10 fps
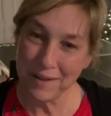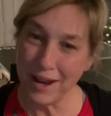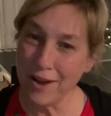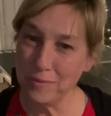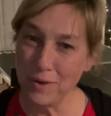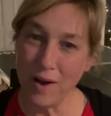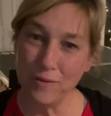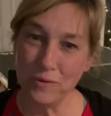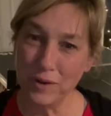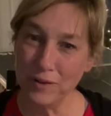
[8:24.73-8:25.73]
but I hope y'all have
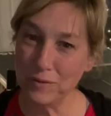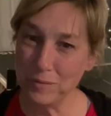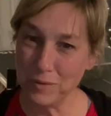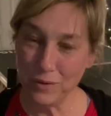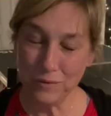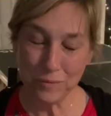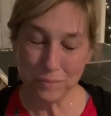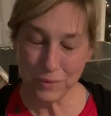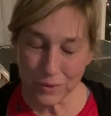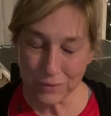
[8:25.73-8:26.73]
a wonderful, beautiful,
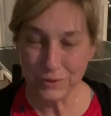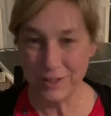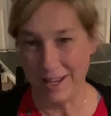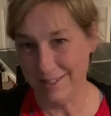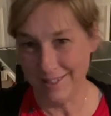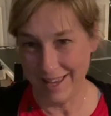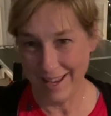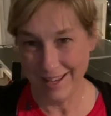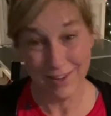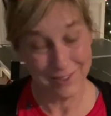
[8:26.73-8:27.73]
beautiful day
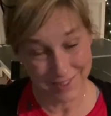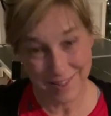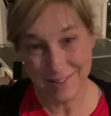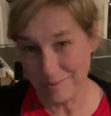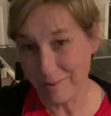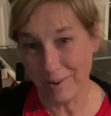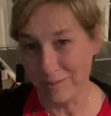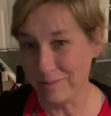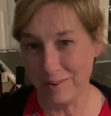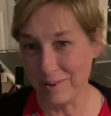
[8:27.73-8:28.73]
today. And I'll see you tomorrow
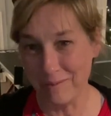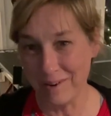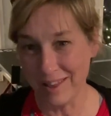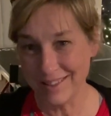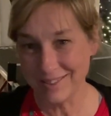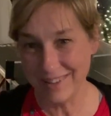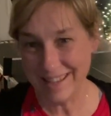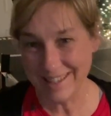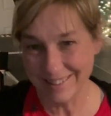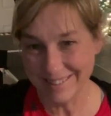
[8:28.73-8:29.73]
for what I wore last
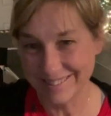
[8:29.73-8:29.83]
week.